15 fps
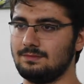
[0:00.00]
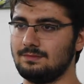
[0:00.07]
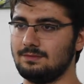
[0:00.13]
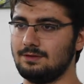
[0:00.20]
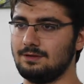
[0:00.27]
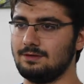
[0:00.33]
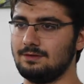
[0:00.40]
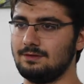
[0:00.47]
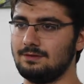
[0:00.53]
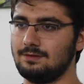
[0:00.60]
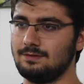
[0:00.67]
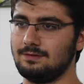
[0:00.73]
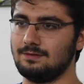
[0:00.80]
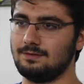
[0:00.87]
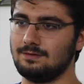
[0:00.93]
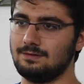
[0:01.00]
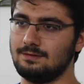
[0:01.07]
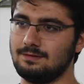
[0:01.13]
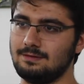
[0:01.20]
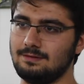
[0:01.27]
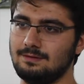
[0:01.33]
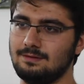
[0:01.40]
What kinds of things
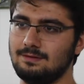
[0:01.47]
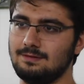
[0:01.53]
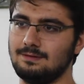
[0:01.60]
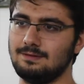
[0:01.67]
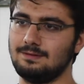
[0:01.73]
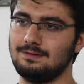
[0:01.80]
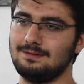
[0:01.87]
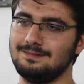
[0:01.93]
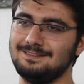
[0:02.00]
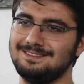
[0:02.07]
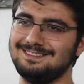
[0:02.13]
did they teach in that